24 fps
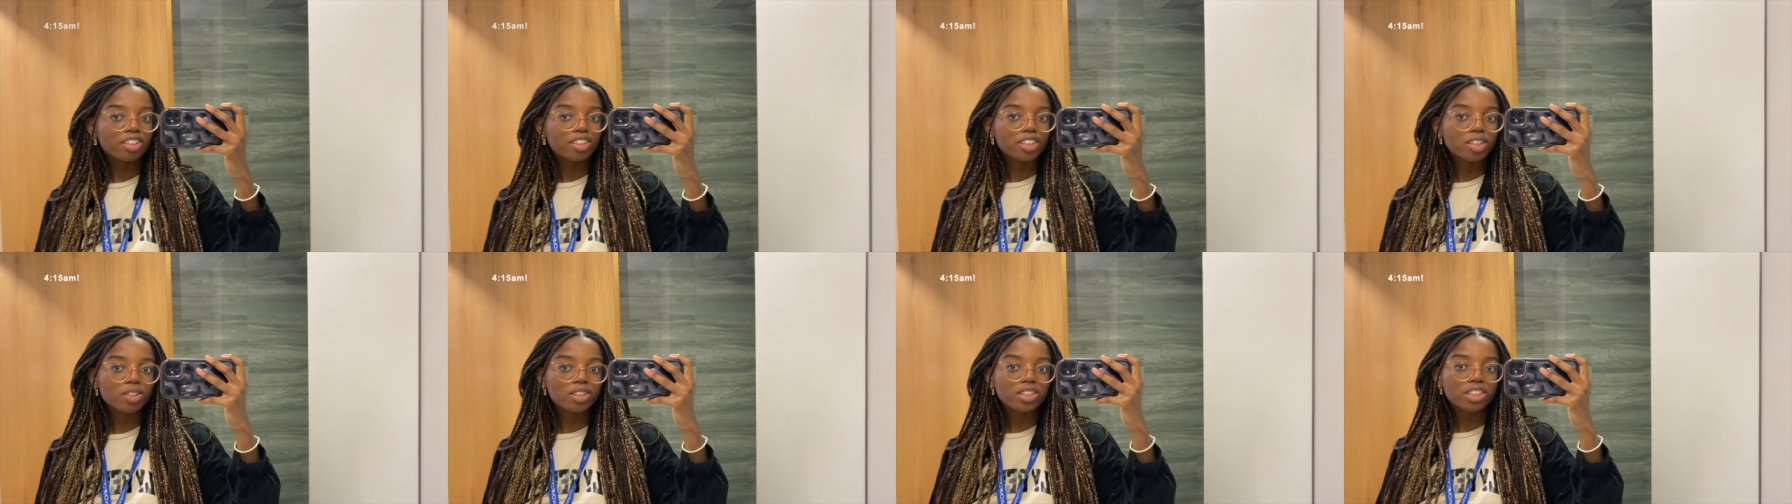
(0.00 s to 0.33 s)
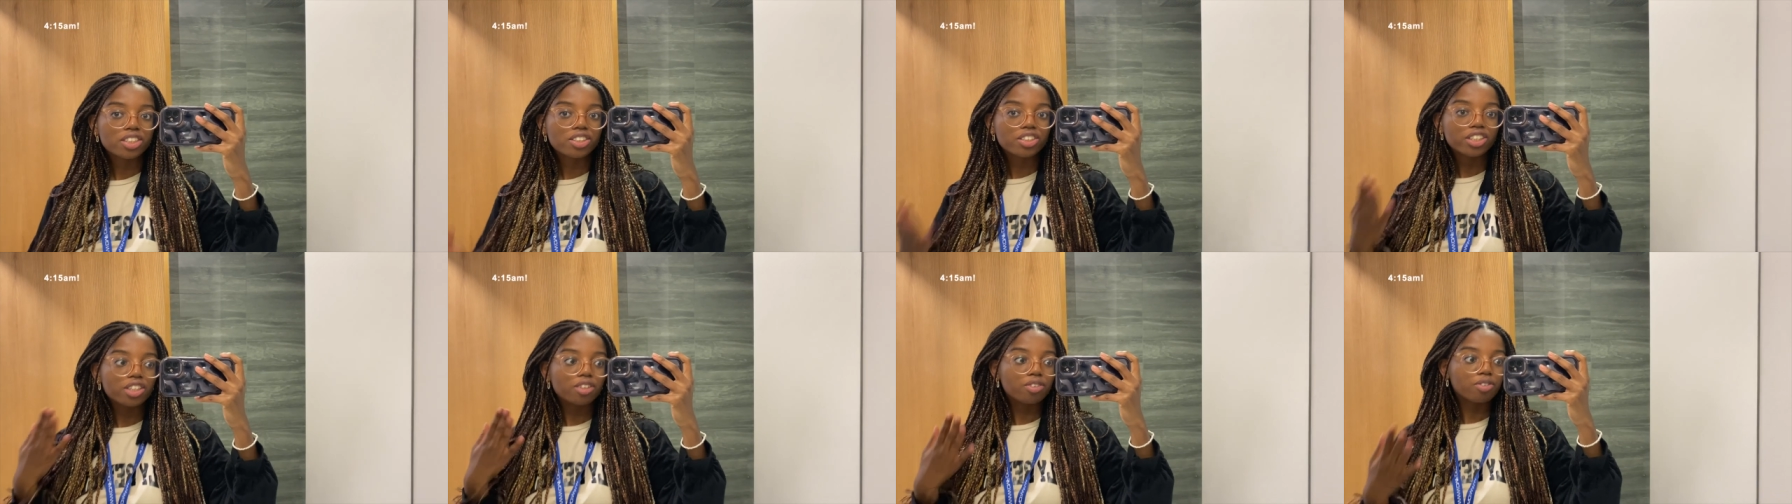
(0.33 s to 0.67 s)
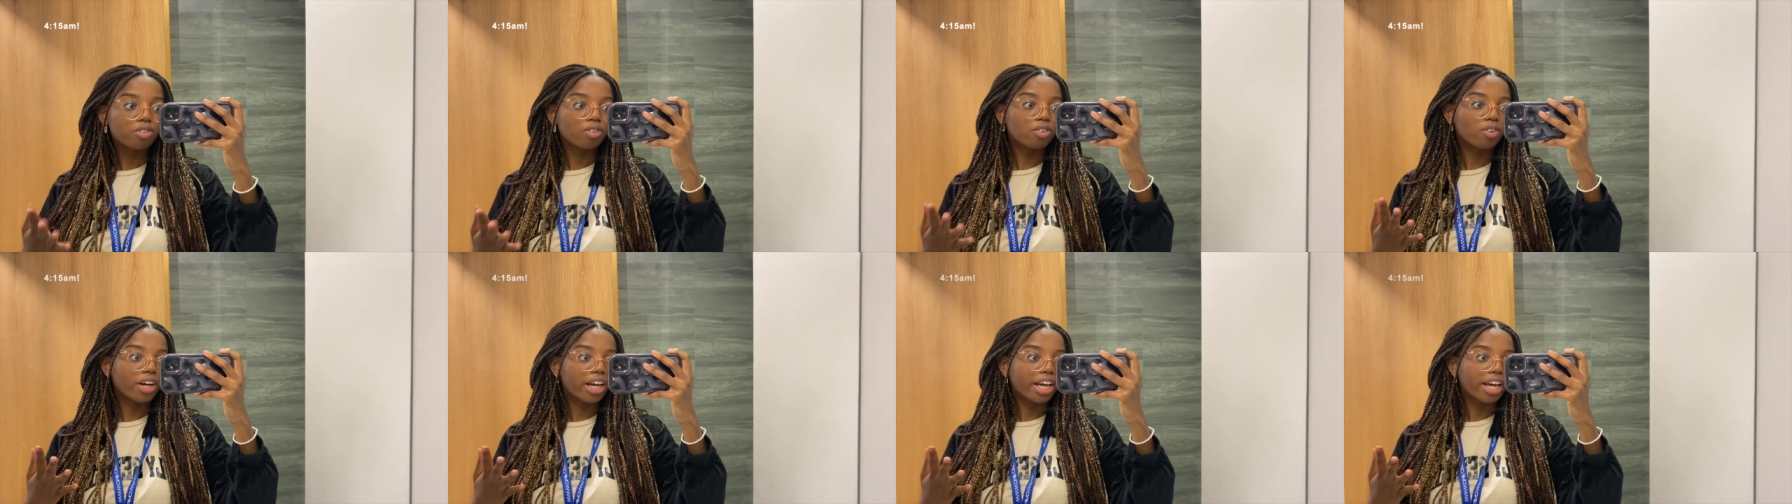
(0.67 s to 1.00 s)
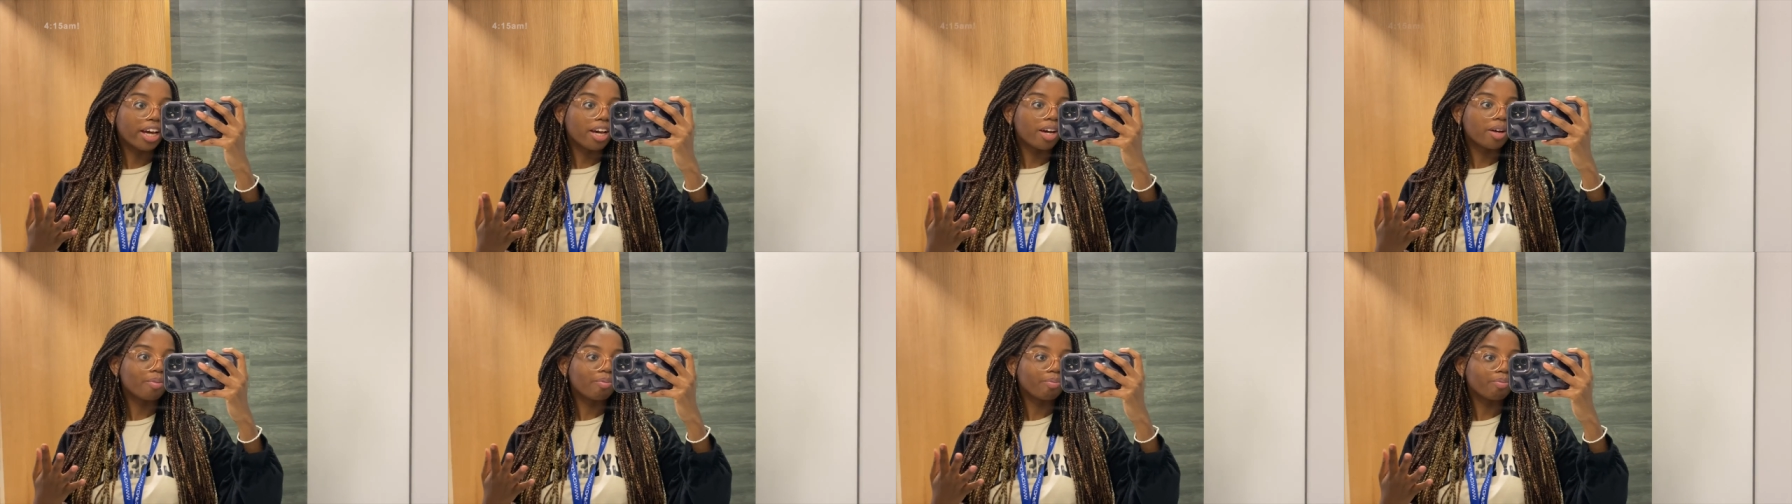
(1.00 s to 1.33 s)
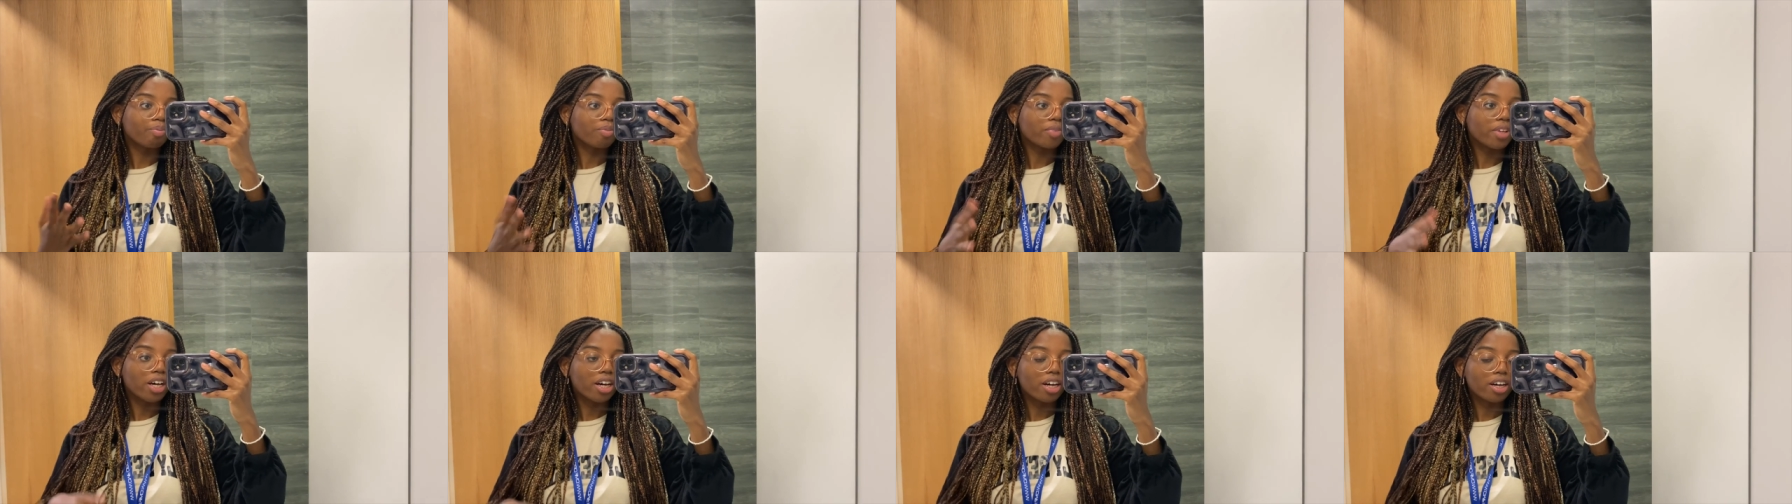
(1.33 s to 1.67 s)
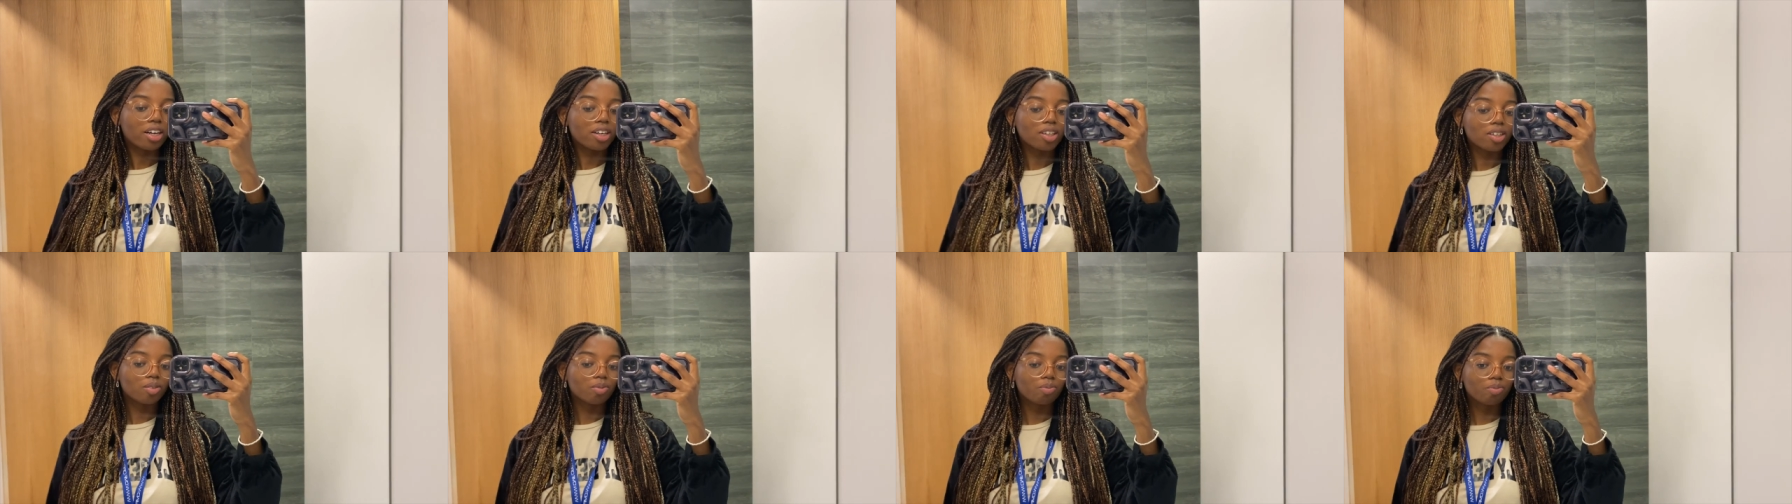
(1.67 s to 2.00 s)
So it's literally 4 a.m.
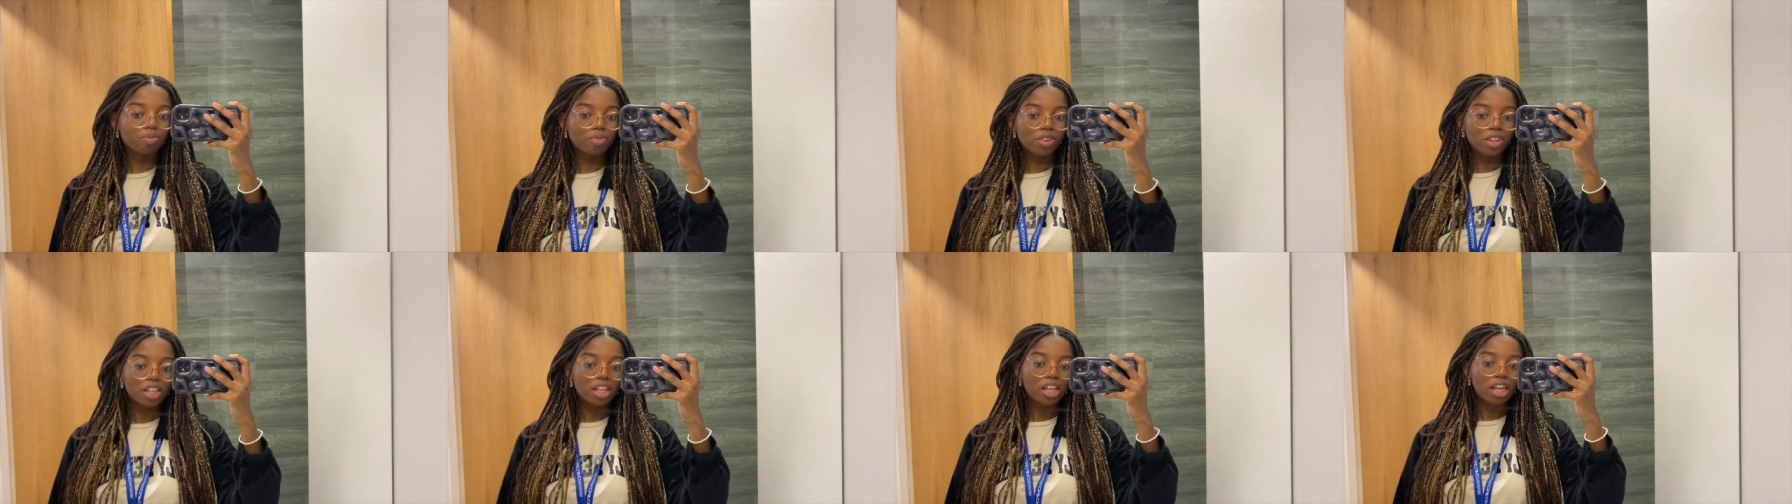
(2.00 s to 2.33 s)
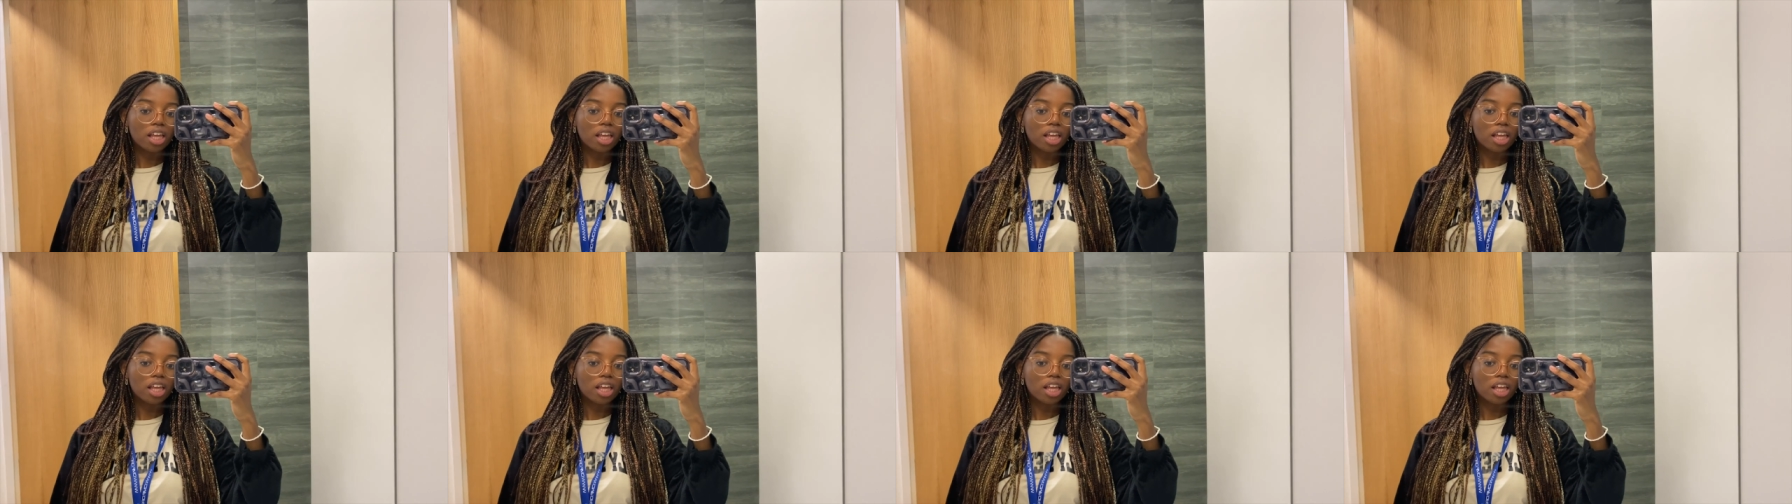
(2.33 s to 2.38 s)
Um,